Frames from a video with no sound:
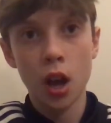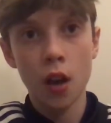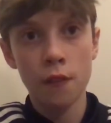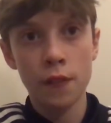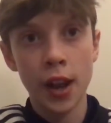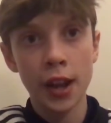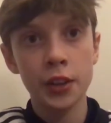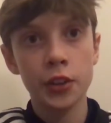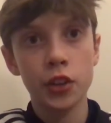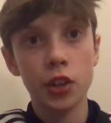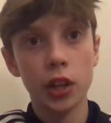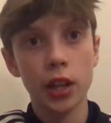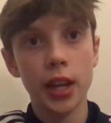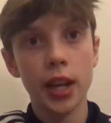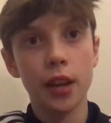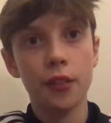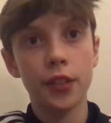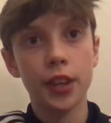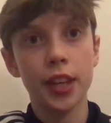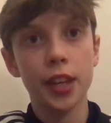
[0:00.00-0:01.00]

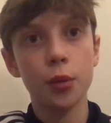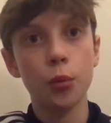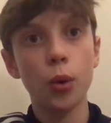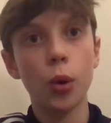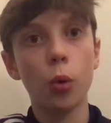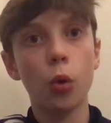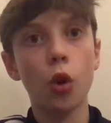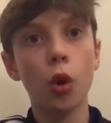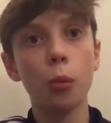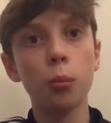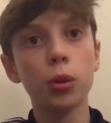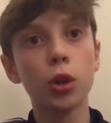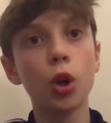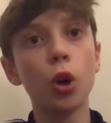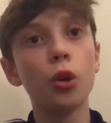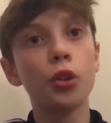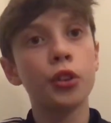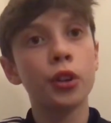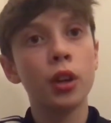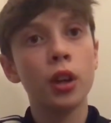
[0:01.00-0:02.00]
Eventually, I think he will come
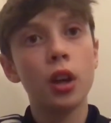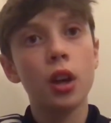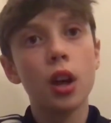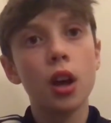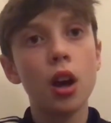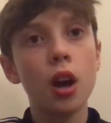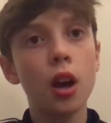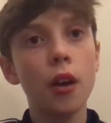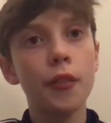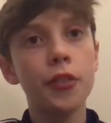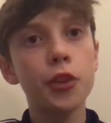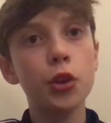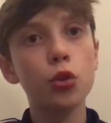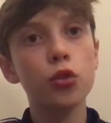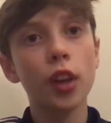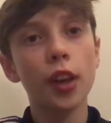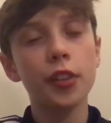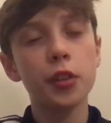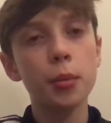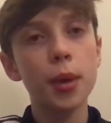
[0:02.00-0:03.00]
good. 2
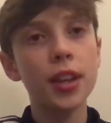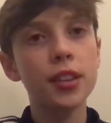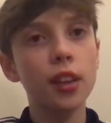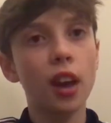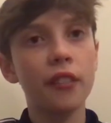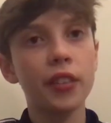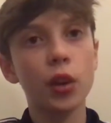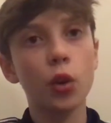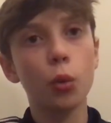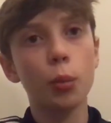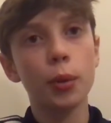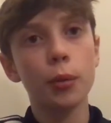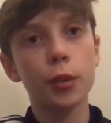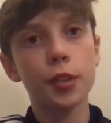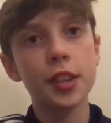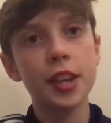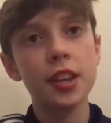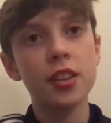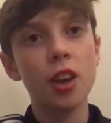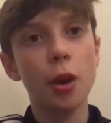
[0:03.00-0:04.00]
centre mids, I think, will be
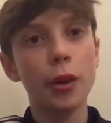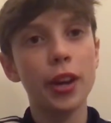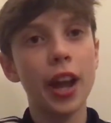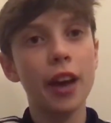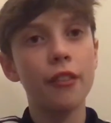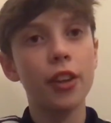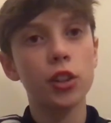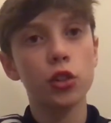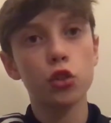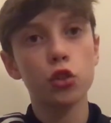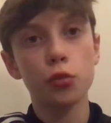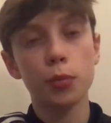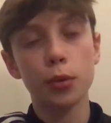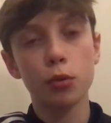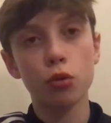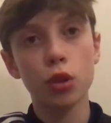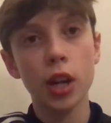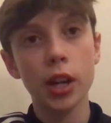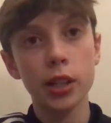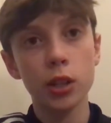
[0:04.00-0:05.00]
Ratinho and Neves, who've
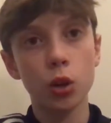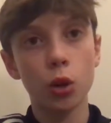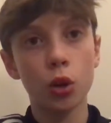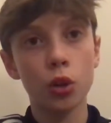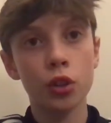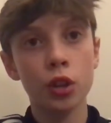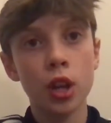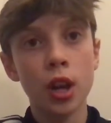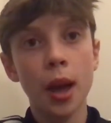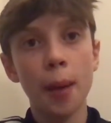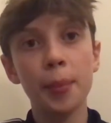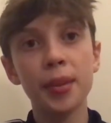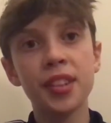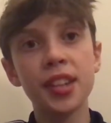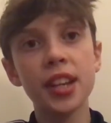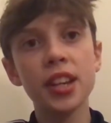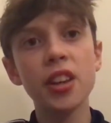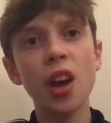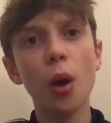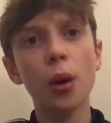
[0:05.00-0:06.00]
been really good.
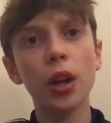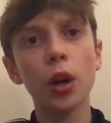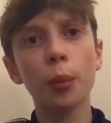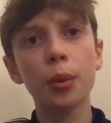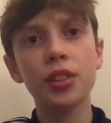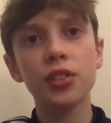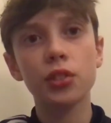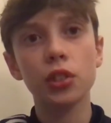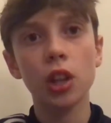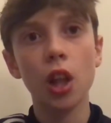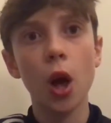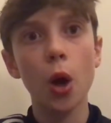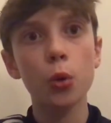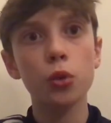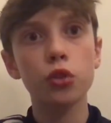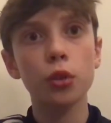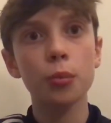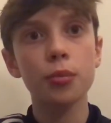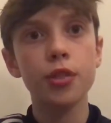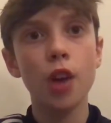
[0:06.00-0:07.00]
Ratinho a little bit slow
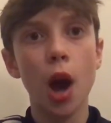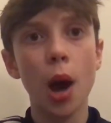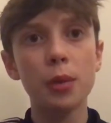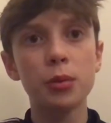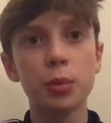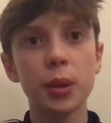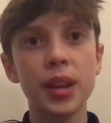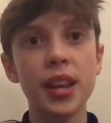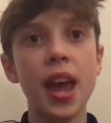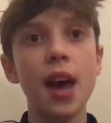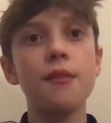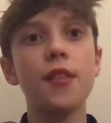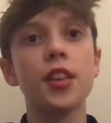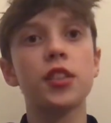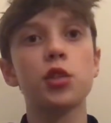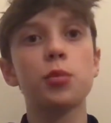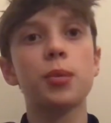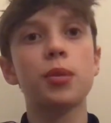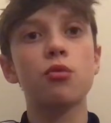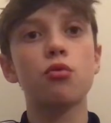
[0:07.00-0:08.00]
sometimes, but
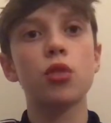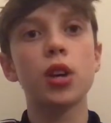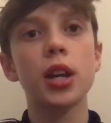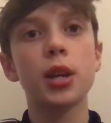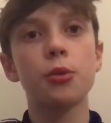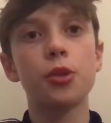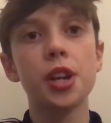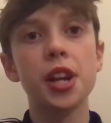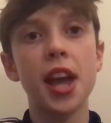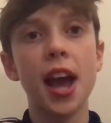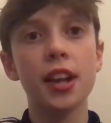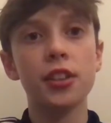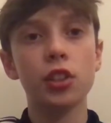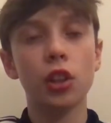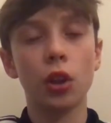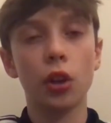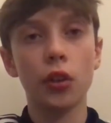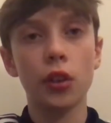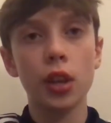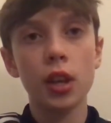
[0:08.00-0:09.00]
Neves has been really
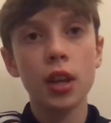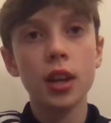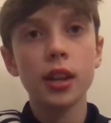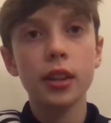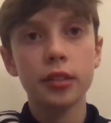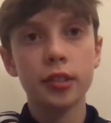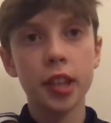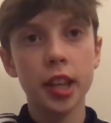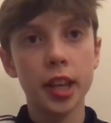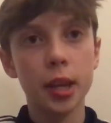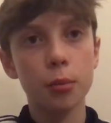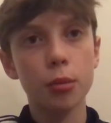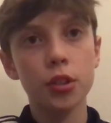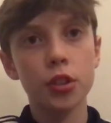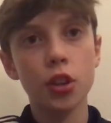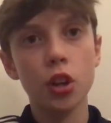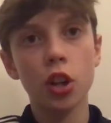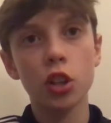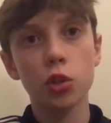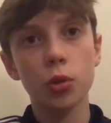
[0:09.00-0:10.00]
excellent. Seeing him
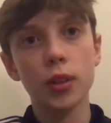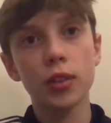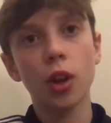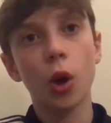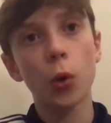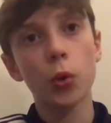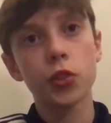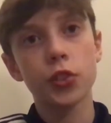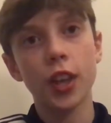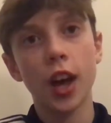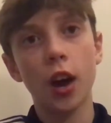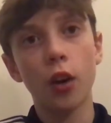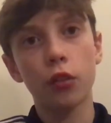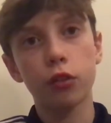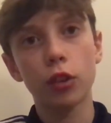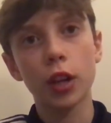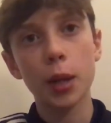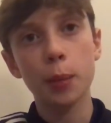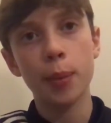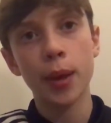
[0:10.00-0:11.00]
return to his old self,
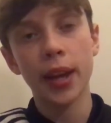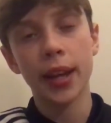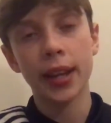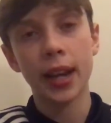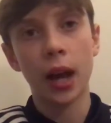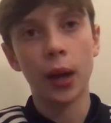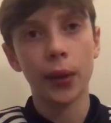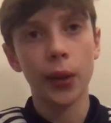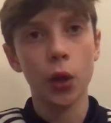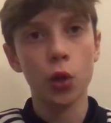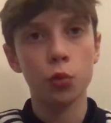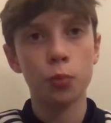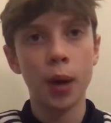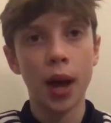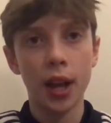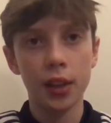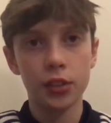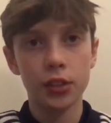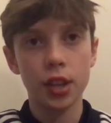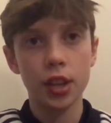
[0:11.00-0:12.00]
really picking out those
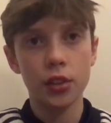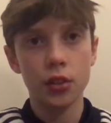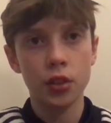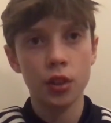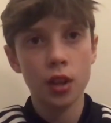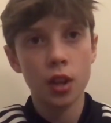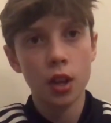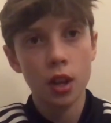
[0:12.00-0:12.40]
passes.